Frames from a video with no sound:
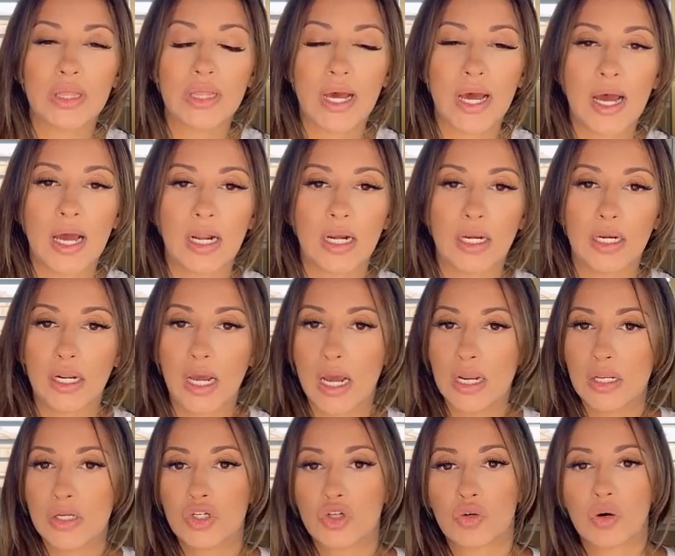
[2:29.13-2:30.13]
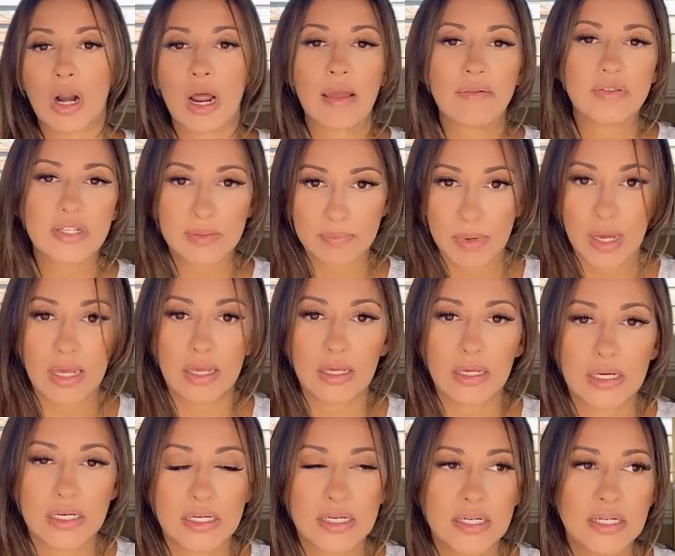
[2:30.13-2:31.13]
that kind of drives my
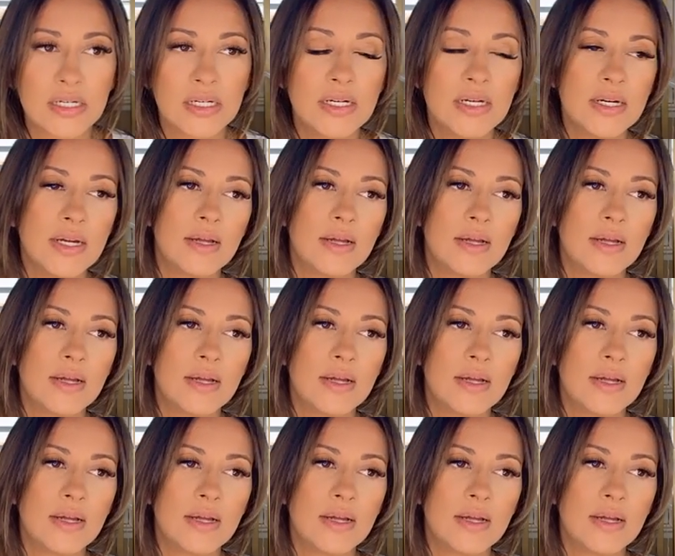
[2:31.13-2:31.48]
year.